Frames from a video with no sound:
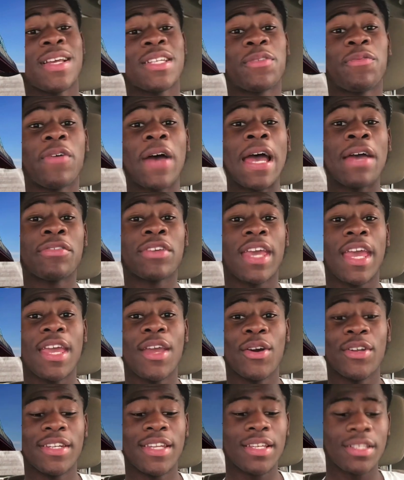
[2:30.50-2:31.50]
Smash 5K
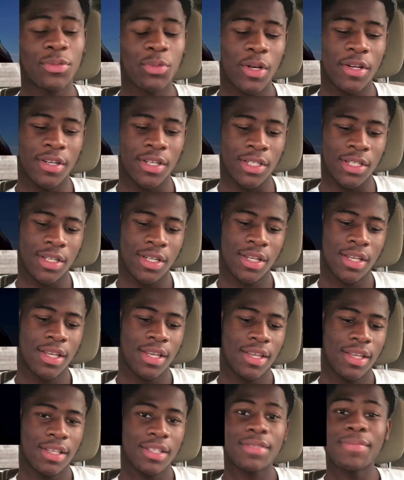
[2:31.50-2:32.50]
on this one.
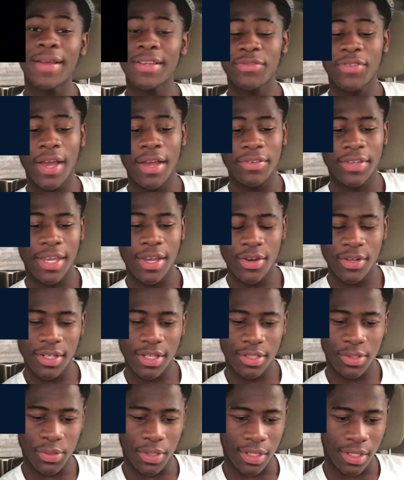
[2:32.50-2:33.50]
Smash 5K on this one.